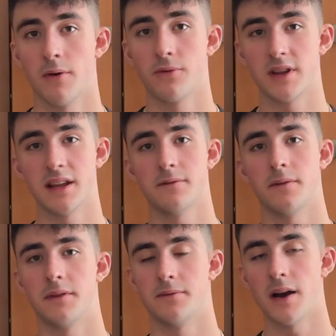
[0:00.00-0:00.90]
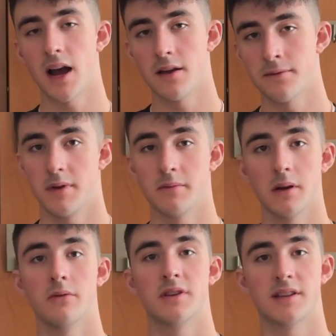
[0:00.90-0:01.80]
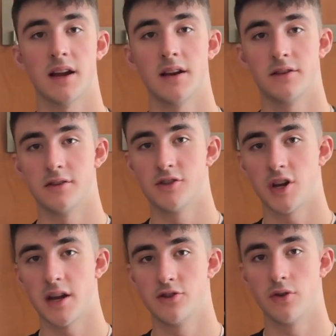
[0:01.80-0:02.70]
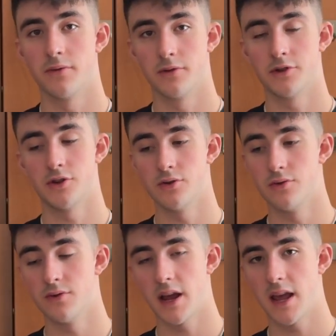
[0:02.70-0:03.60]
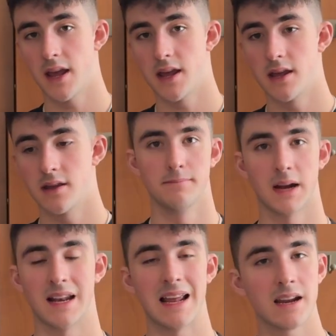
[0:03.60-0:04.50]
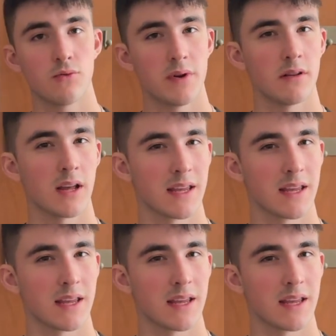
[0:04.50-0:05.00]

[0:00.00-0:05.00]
for the N55, BMW decided to change over to a magnetic wheel, I